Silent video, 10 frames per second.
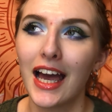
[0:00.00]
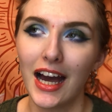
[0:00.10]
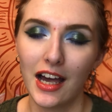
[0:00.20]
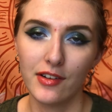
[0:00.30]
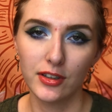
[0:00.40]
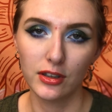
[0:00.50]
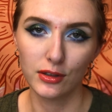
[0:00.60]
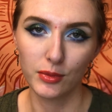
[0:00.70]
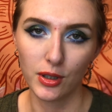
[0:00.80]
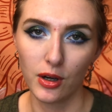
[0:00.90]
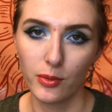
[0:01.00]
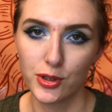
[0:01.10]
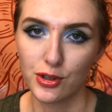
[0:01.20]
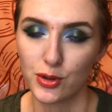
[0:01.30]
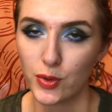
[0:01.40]
have a lot more
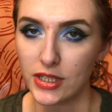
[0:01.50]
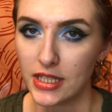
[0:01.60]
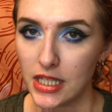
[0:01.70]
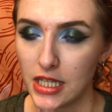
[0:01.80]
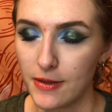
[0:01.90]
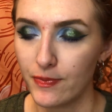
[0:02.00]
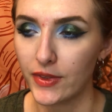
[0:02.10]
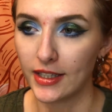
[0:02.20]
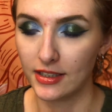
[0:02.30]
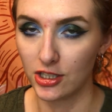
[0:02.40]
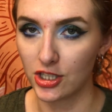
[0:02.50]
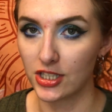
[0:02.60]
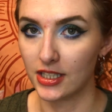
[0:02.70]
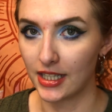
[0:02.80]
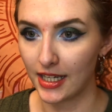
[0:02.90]
options with the Delicious
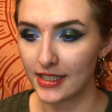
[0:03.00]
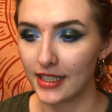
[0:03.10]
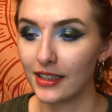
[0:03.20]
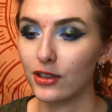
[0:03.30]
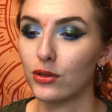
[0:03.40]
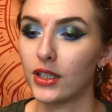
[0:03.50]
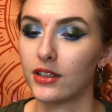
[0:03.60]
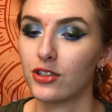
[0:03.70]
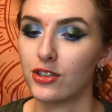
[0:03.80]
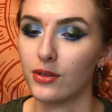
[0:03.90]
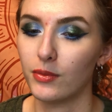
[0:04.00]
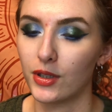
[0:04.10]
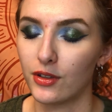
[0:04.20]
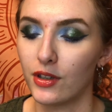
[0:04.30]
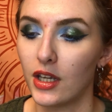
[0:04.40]
Delight, and I do like the
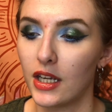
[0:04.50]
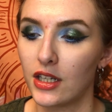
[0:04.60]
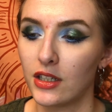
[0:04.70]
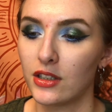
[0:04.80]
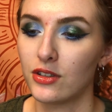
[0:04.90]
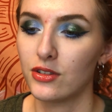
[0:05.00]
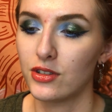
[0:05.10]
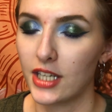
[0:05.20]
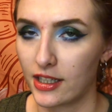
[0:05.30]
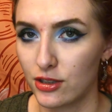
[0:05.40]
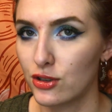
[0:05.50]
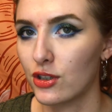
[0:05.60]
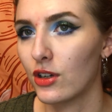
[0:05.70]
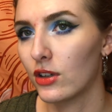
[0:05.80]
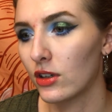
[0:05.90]
shimmer
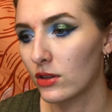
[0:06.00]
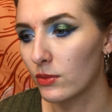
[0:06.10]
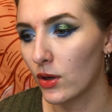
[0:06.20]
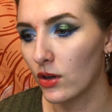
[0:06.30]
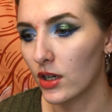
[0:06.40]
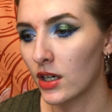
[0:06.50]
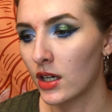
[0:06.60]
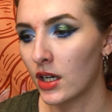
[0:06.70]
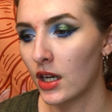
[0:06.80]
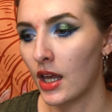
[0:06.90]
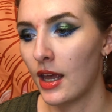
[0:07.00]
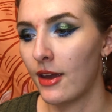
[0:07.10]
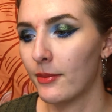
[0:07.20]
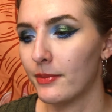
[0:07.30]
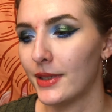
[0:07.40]
texture a lot more.
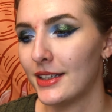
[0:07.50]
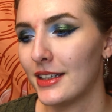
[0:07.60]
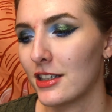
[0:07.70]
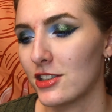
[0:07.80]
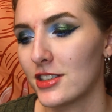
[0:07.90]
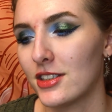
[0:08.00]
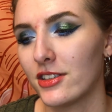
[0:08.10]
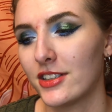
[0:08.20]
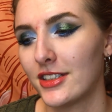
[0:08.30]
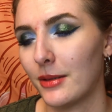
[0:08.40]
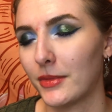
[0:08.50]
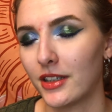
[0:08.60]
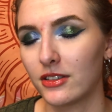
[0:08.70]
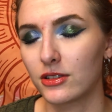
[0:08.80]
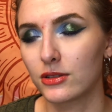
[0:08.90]
But then there's
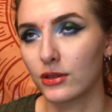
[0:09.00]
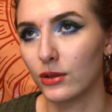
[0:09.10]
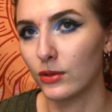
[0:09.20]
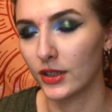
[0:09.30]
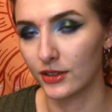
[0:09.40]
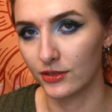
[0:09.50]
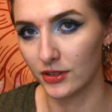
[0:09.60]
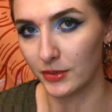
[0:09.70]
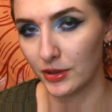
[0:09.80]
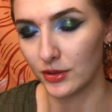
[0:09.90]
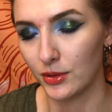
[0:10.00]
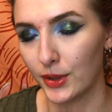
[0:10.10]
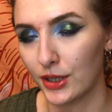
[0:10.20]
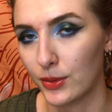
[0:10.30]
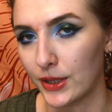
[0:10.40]
something so wonderful about the
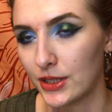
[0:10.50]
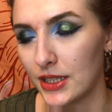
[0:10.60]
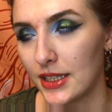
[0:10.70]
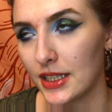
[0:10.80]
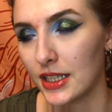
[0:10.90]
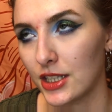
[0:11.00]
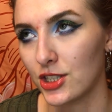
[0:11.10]
Winter Wonderland. Like